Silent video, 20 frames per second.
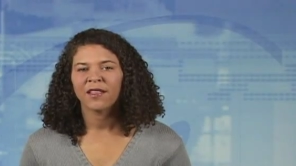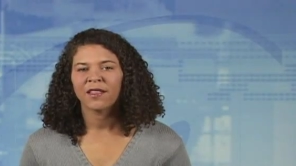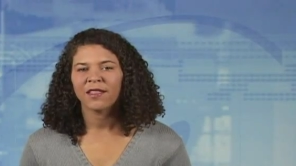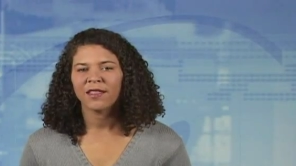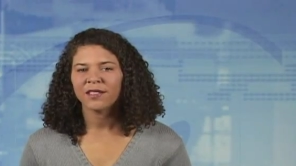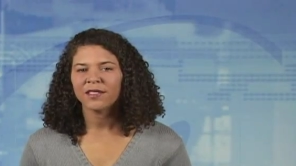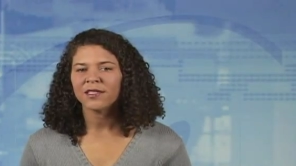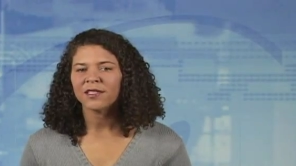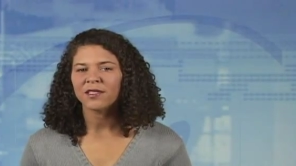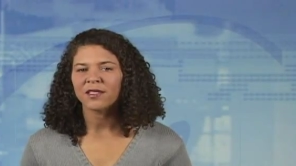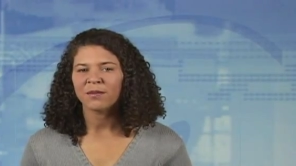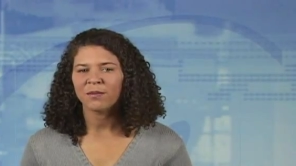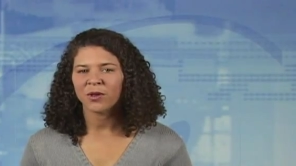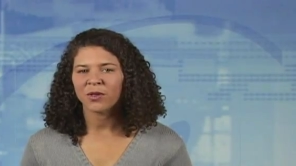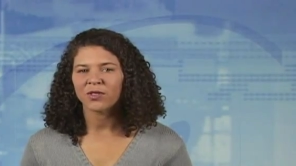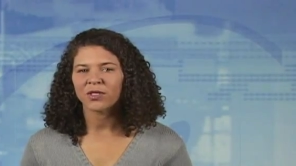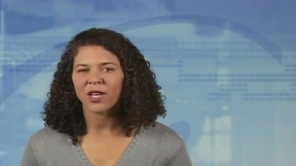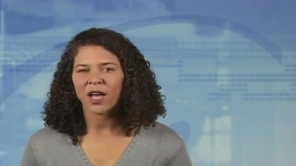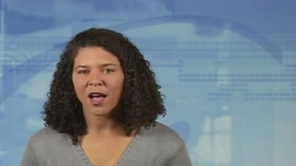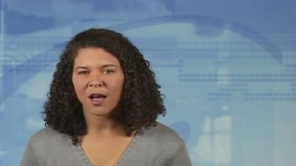This is the
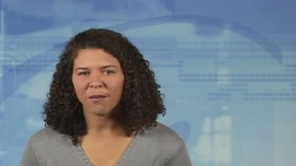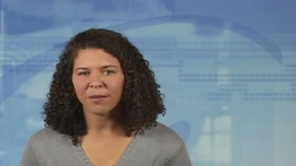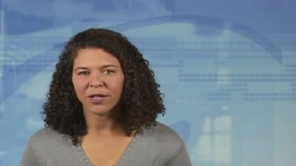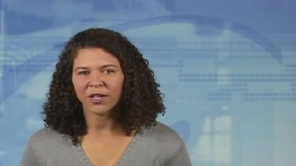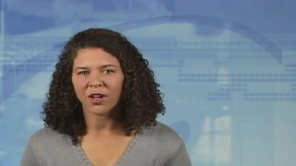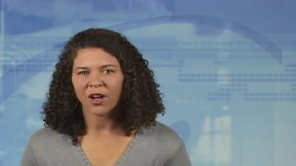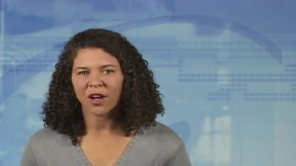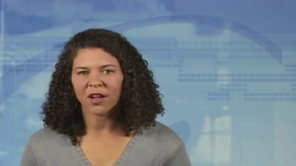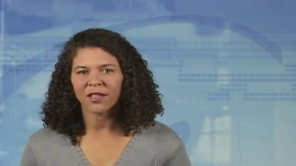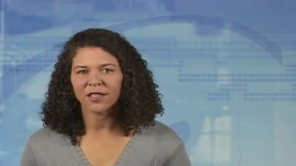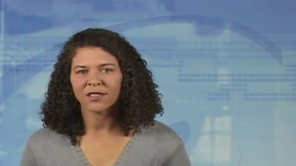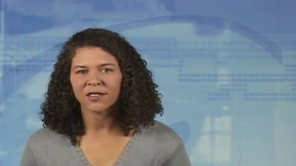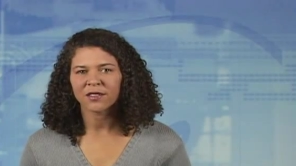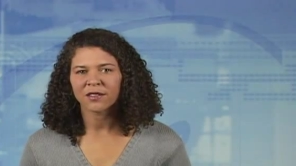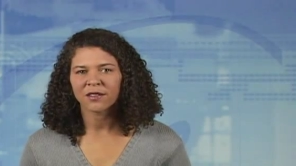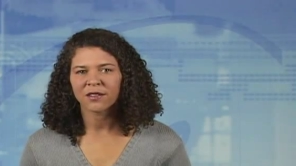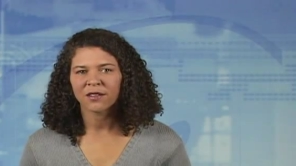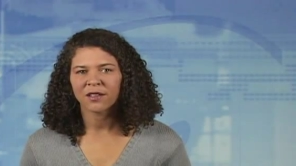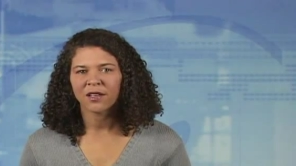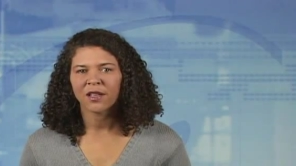most common cause.
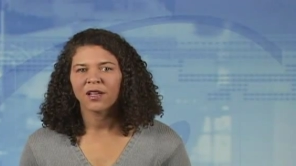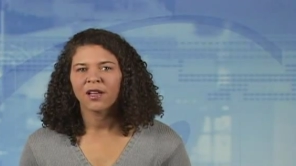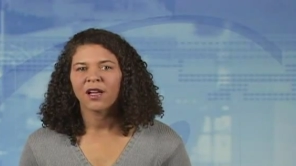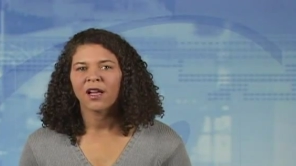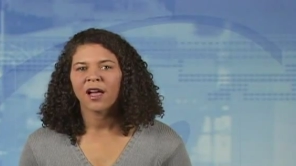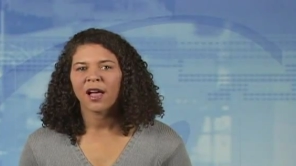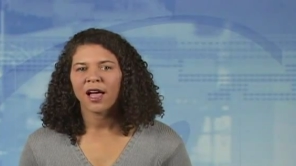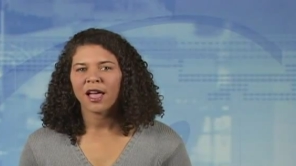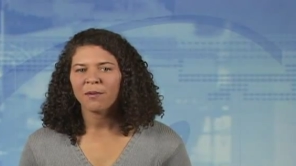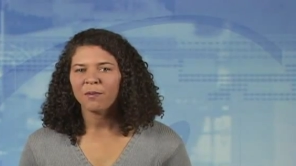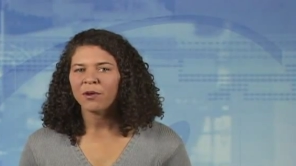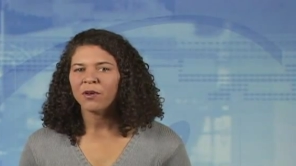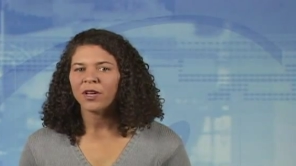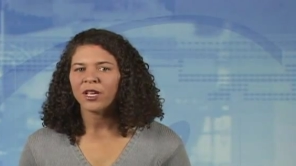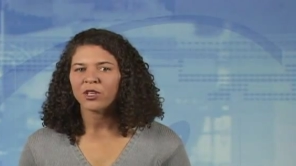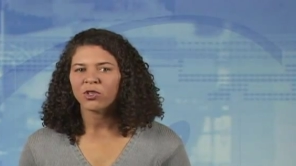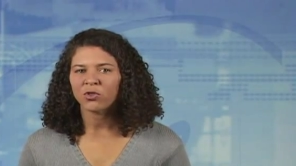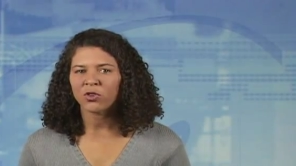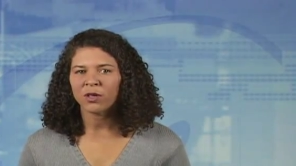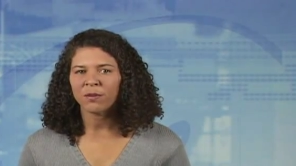
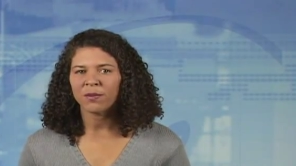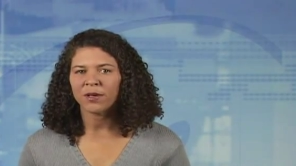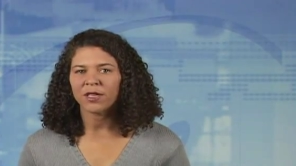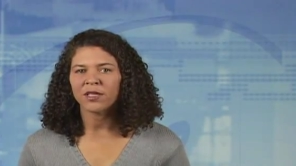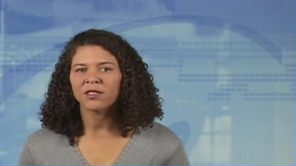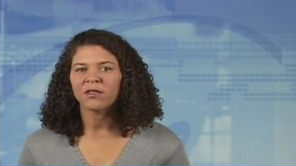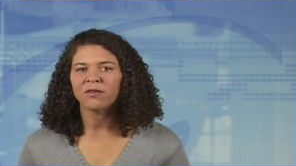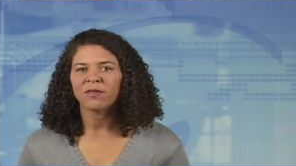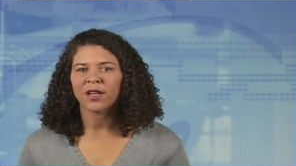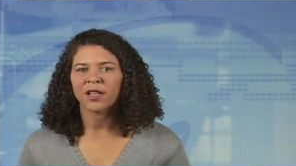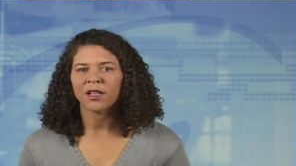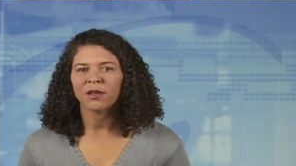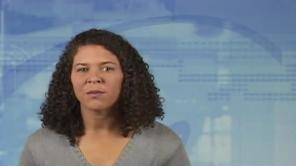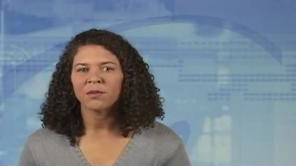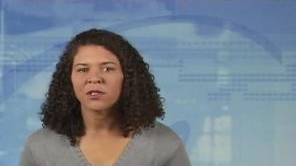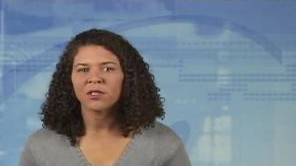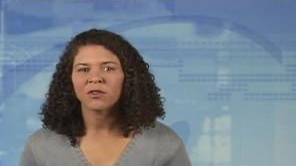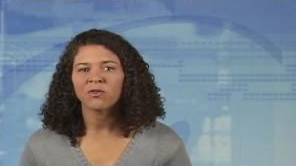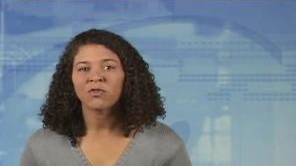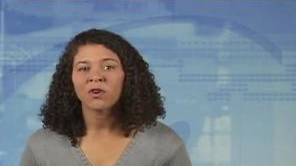Hyponatremia
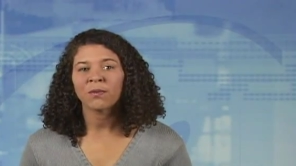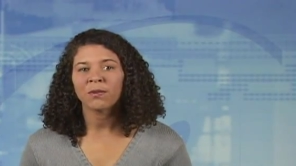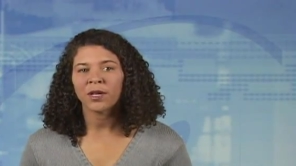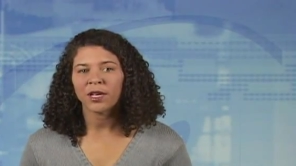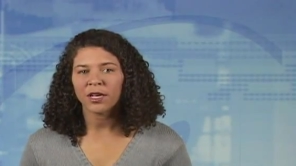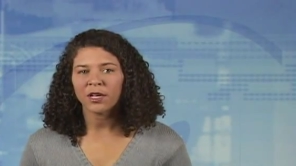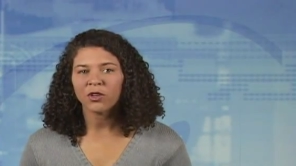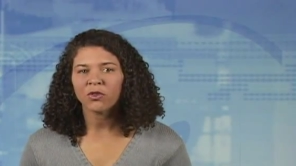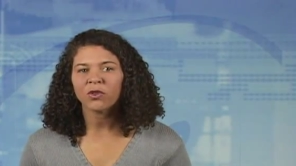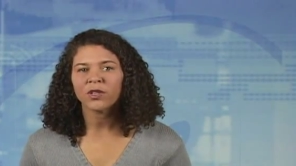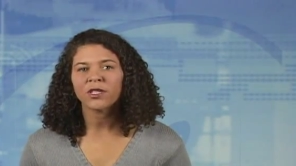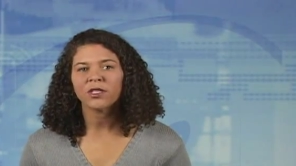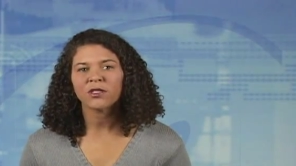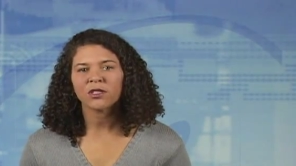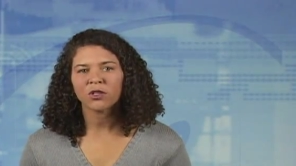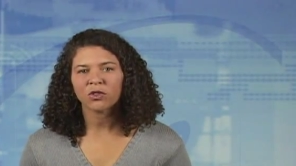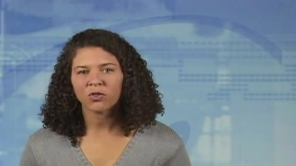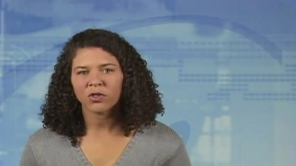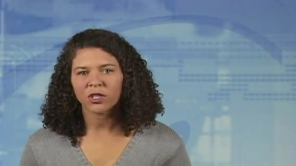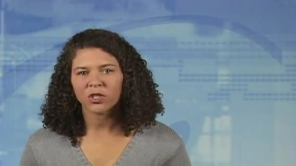develops from an increased
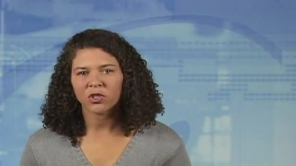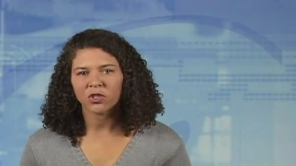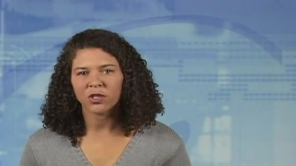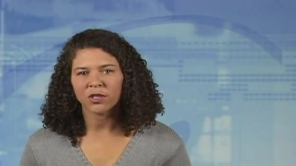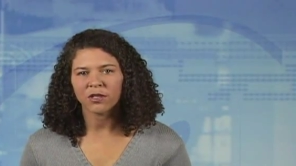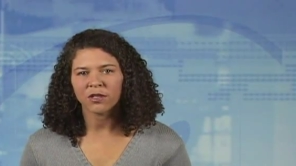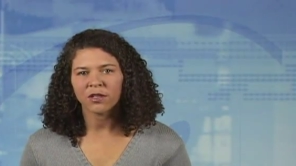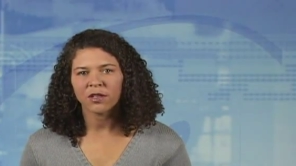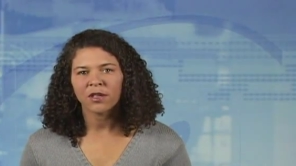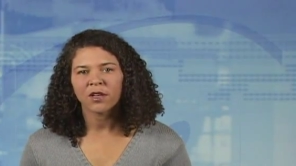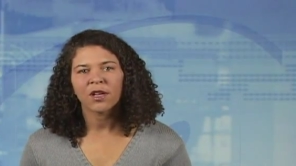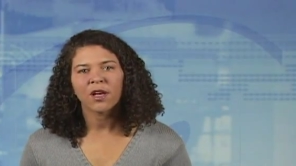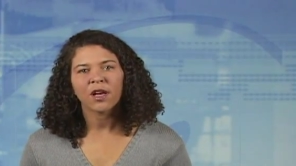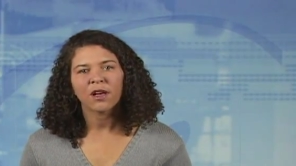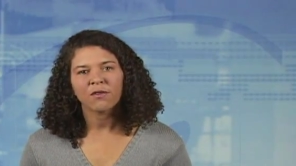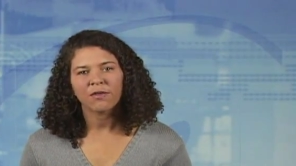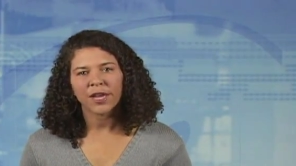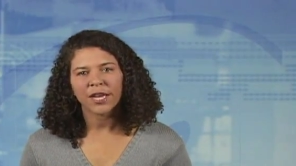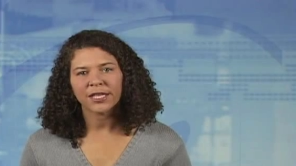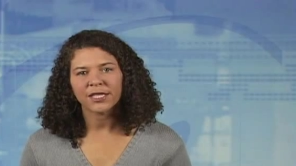secretion
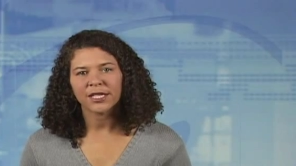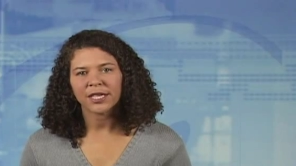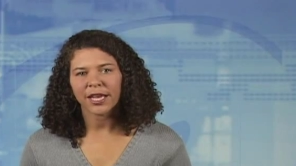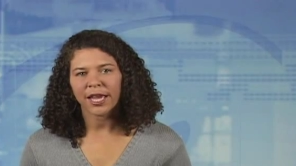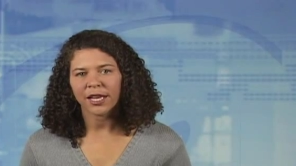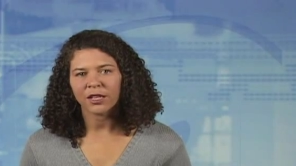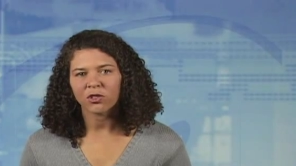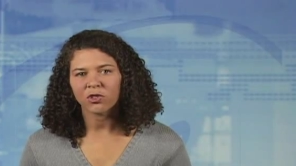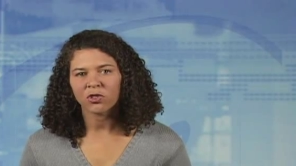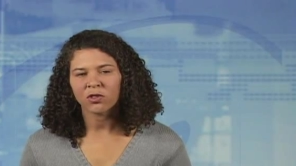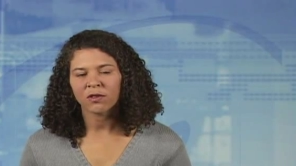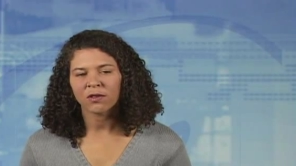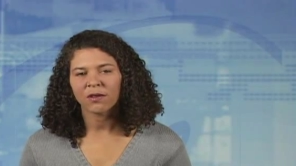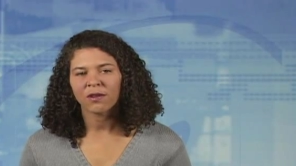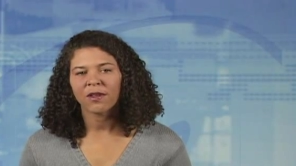of ADH.